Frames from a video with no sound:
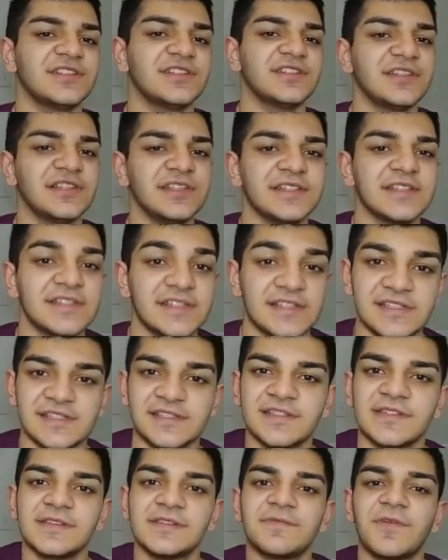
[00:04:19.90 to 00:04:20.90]
This is
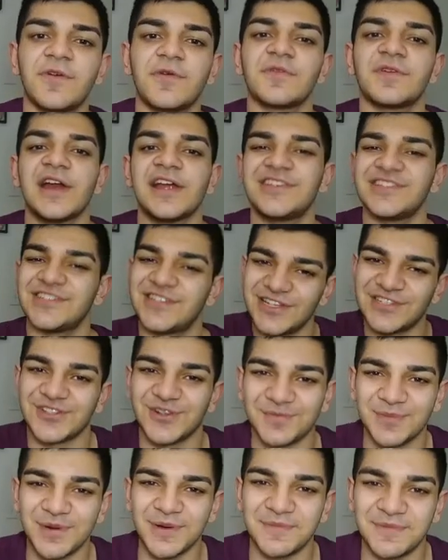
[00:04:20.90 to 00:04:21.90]
for educational
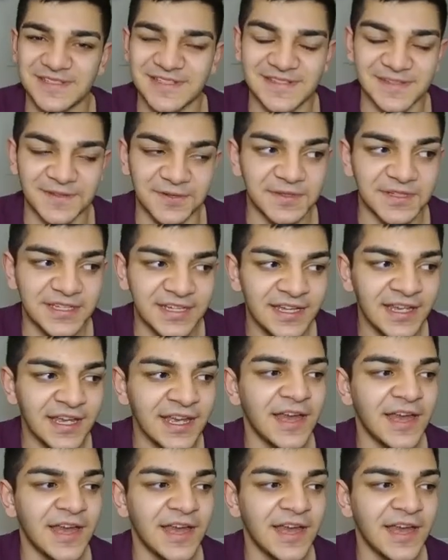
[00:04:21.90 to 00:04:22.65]
purposes only.